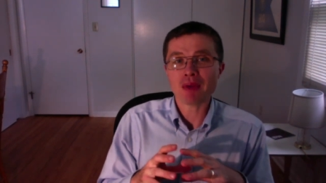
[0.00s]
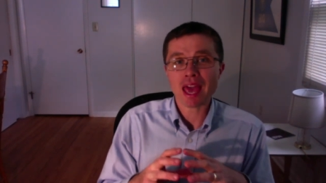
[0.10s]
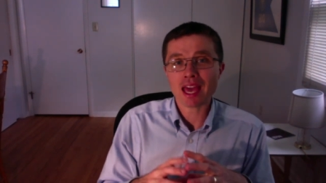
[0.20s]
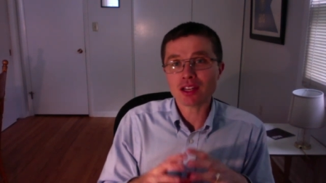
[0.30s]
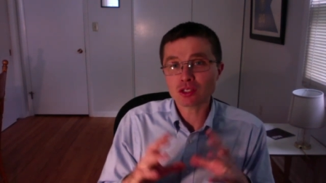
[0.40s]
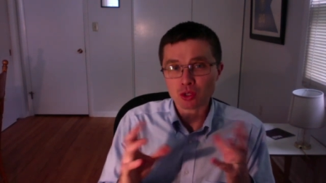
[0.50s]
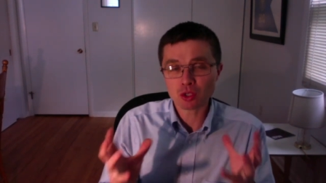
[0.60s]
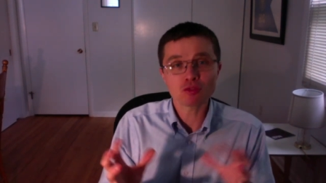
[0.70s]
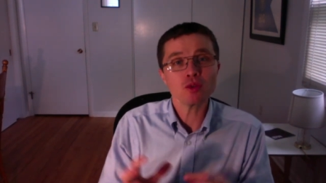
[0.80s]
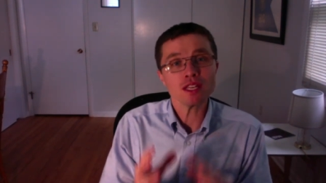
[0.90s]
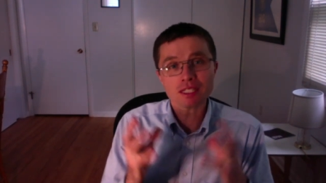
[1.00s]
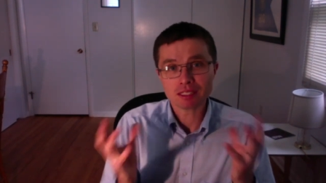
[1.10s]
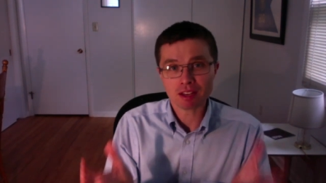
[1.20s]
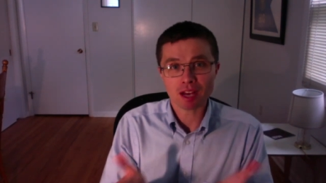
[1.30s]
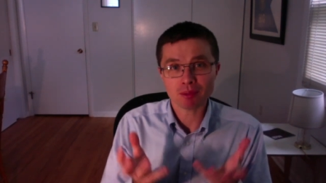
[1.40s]
and sort of
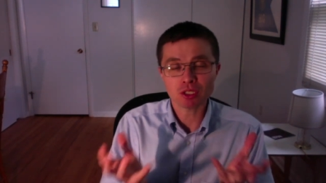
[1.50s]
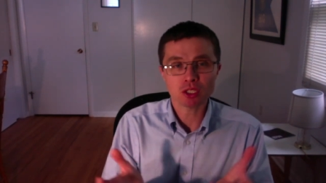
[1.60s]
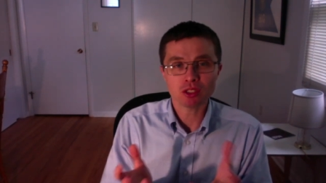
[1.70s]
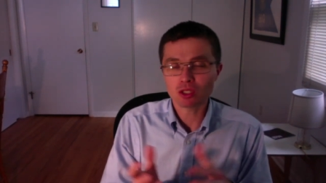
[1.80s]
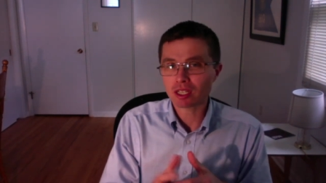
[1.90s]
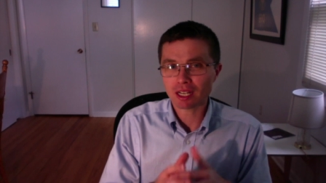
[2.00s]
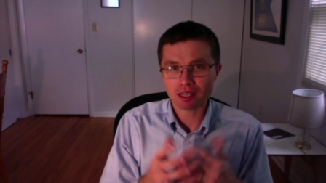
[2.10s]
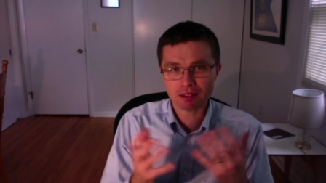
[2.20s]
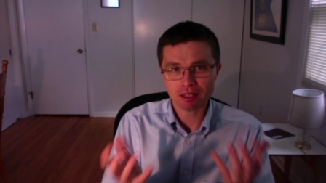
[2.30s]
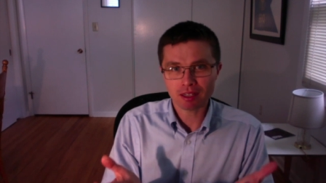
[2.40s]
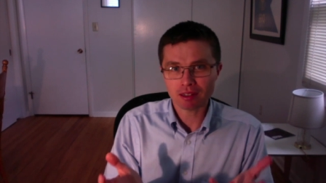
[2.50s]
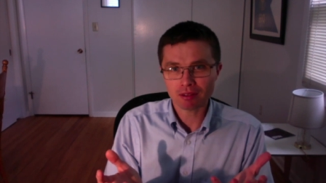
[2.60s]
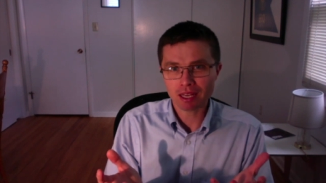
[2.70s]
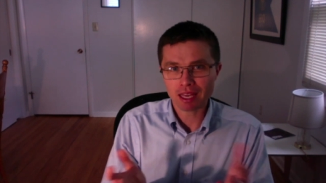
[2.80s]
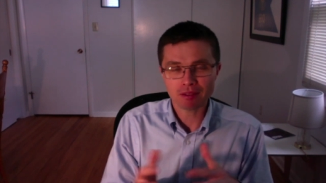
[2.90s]
reestablishes
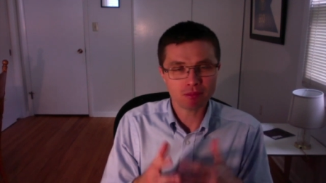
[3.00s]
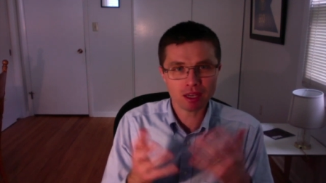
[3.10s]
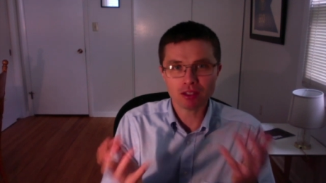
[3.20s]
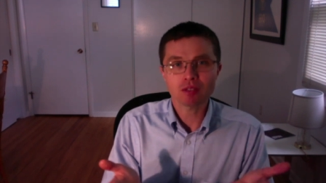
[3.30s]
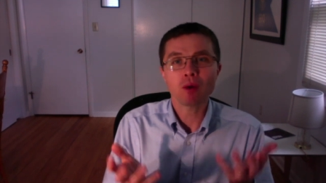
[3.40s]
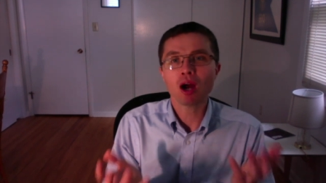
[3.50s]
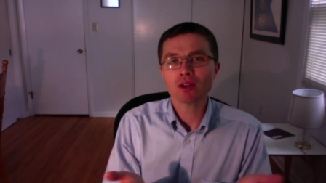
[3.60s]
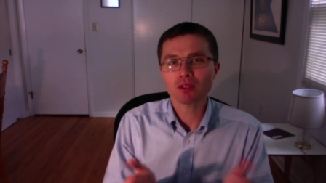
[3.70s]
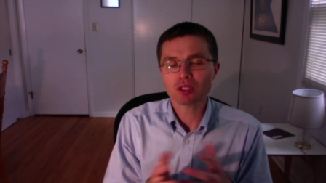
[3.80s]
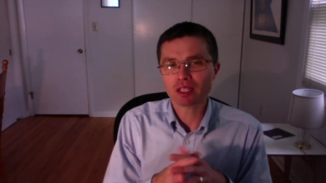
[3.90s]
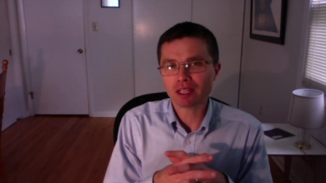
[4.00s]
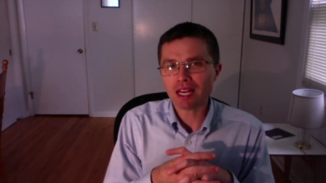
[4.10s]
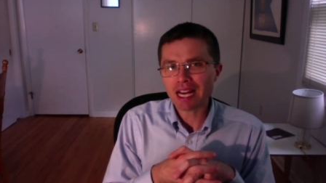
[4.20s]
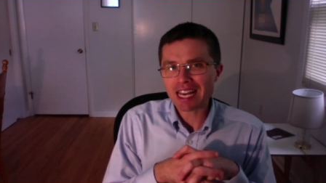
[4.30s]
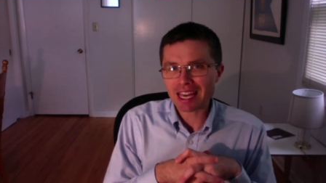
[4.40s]
a democracy
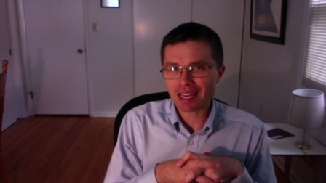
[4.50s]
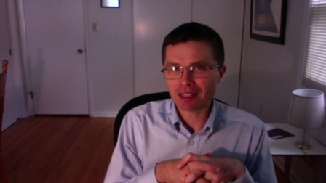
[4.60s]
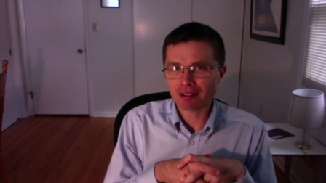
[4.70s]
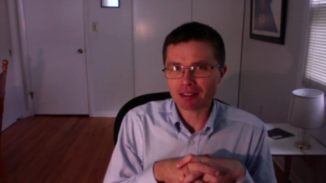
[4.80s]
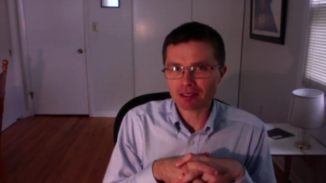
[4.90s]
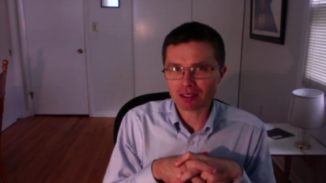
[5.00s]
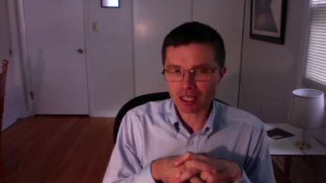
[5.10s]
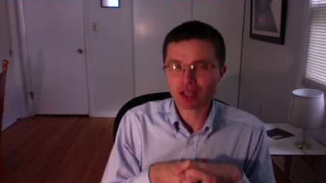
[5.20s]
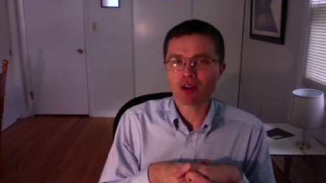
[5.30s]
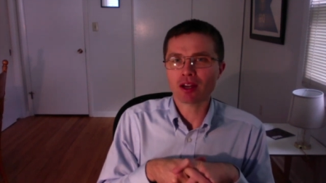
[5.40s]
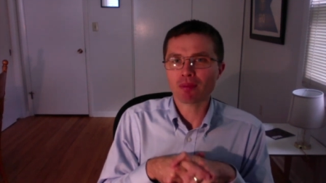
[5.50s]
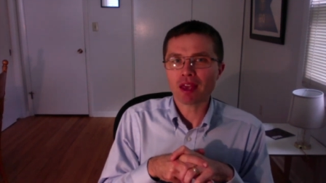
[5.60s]
in Sicyon.